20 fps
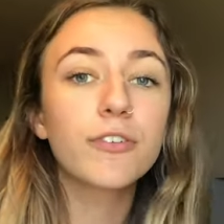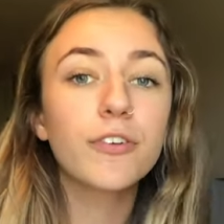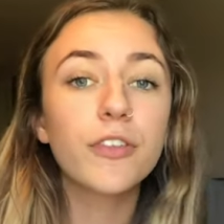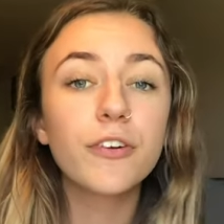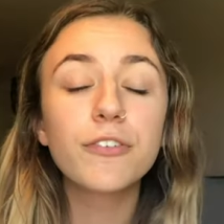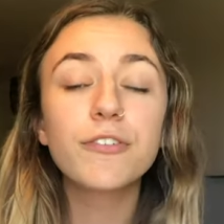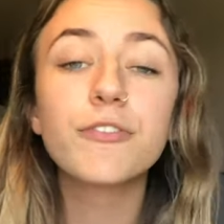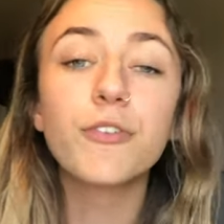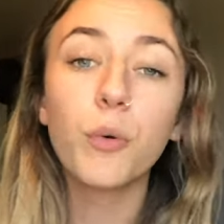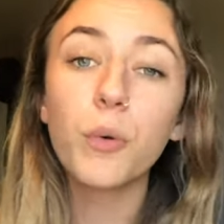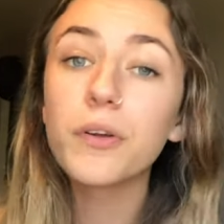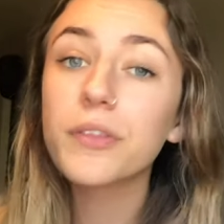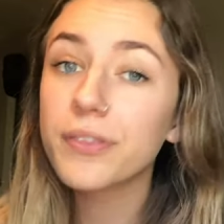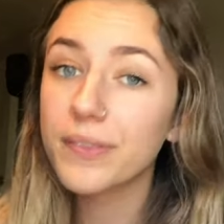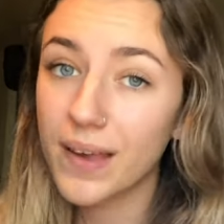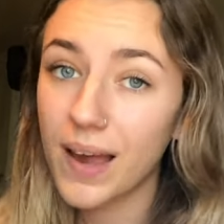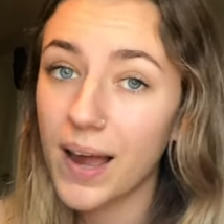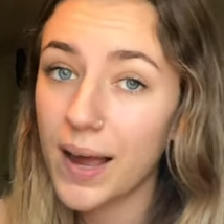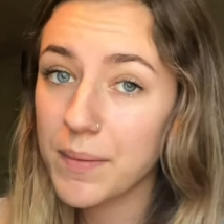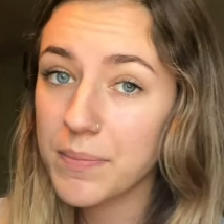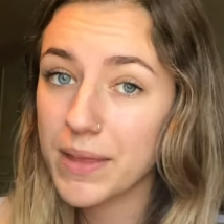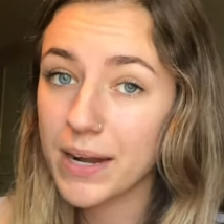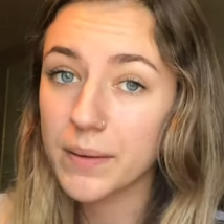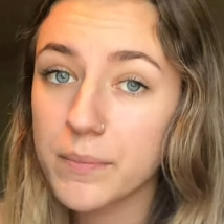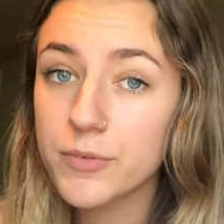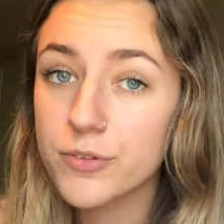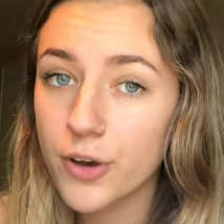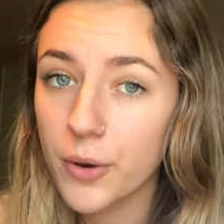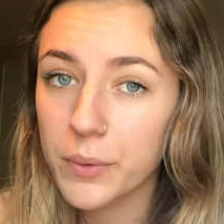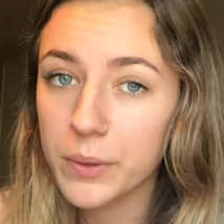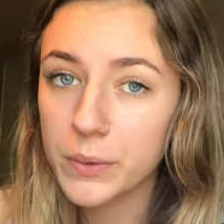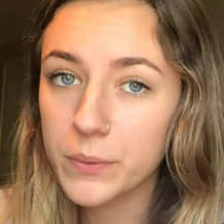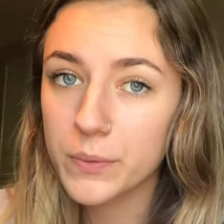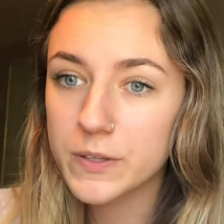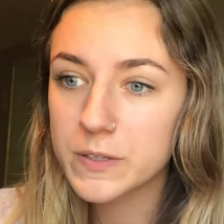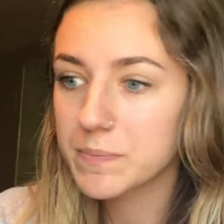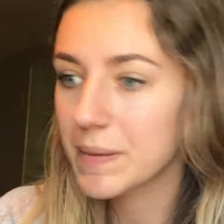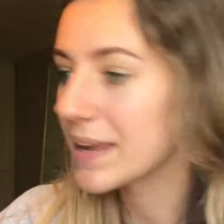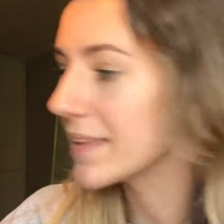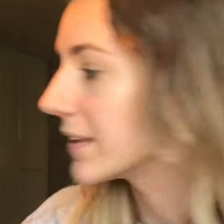for the fourth time that I'm showing you
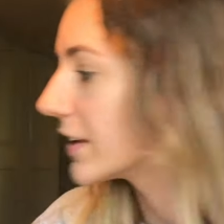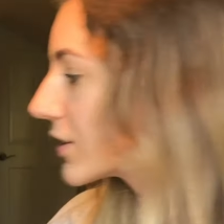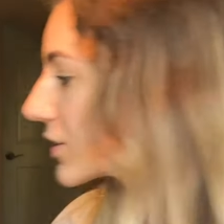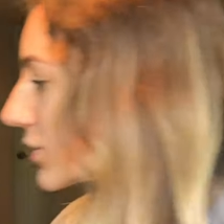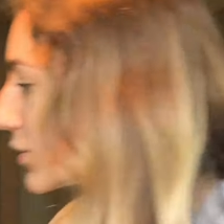this bathing